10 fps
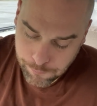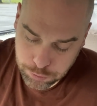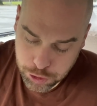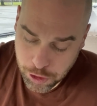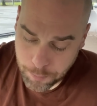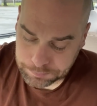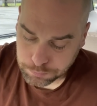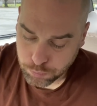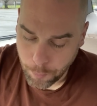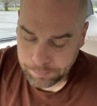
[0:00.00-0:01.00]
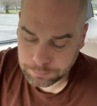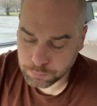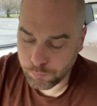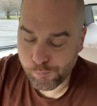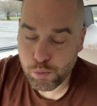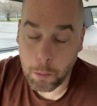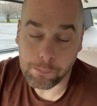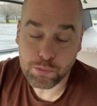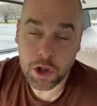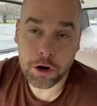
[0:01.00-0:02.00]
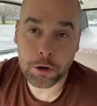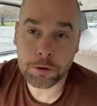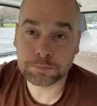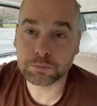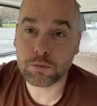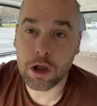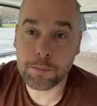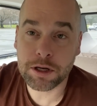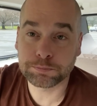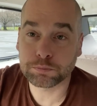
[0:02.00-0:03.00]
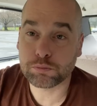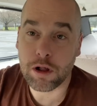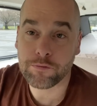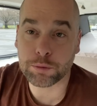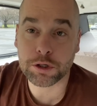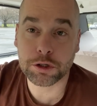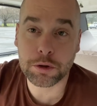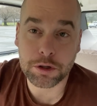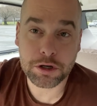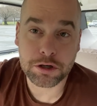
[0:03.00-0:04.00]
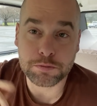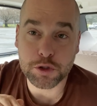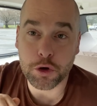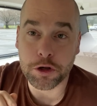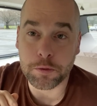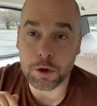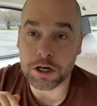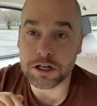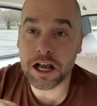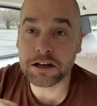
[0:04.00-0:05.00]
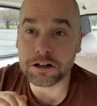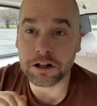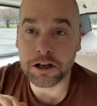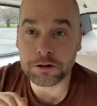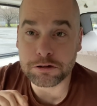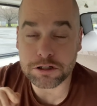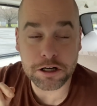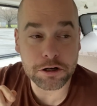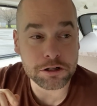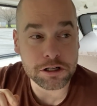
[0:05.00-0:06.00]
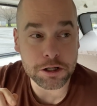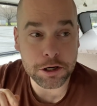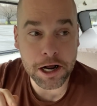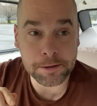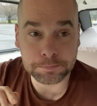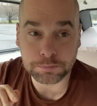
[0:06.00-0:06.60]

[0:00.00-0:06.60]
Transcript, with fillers: So I don't know, I mean, I'm gonna go there and show you what a dandelion looks like on the other hand.